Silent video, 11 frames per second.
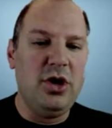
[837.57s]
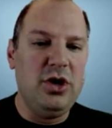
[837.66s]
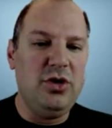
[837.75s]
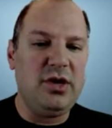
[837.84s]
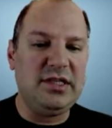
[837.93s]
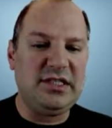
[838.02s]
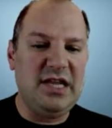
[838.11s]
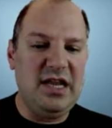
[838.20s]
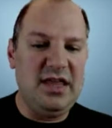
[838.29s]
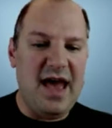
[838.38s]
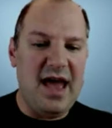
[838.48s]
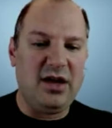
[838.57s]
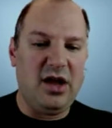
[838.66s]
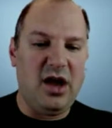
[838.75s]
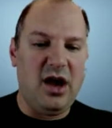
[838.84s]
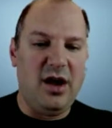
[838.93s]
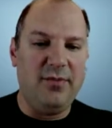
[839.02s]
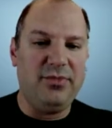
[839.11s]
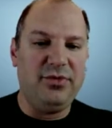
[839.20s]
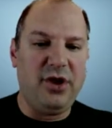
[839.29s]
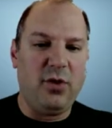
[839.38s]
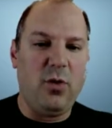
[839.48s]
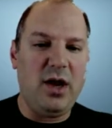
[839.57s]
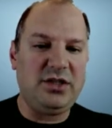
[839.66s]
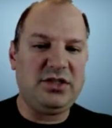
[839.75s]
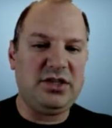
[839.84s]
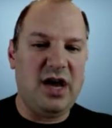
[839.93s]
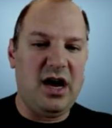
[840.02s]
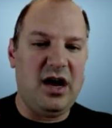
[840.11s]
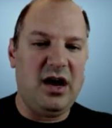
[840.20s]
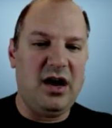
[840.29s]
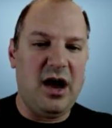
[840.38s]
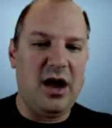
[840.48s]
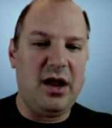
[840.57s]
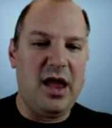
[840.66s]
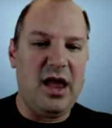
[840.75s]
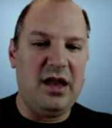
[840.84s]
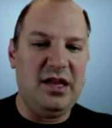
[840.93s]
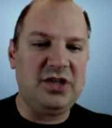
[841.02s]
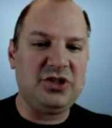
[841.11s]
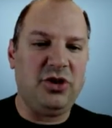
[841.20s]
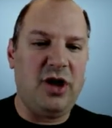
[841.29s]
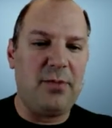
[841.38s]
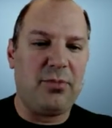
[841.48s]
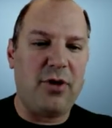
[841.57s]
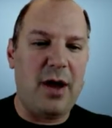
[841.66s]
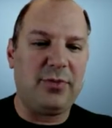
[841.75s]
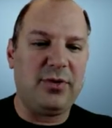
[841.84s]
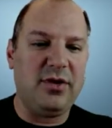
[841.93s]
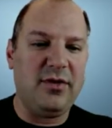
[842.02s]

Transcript: you can see that there was an initial abrupt